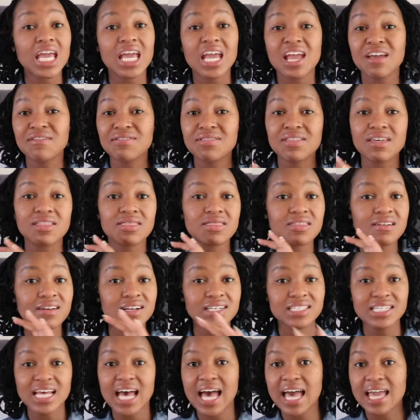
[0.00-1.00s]
if the
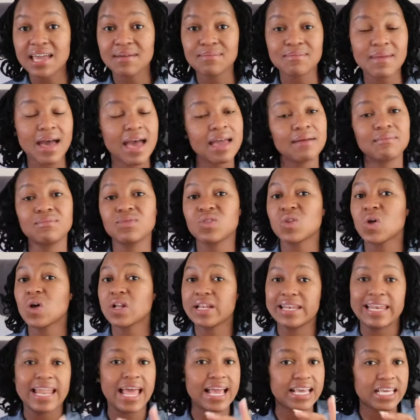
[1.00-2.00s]
third time I'm
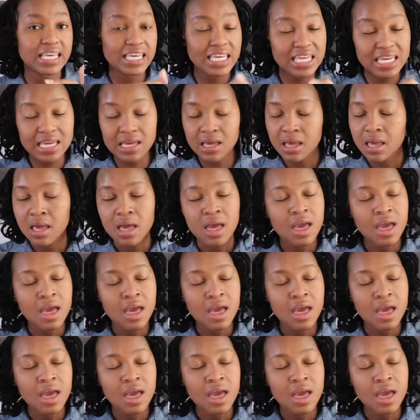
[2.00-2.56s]
not lucky,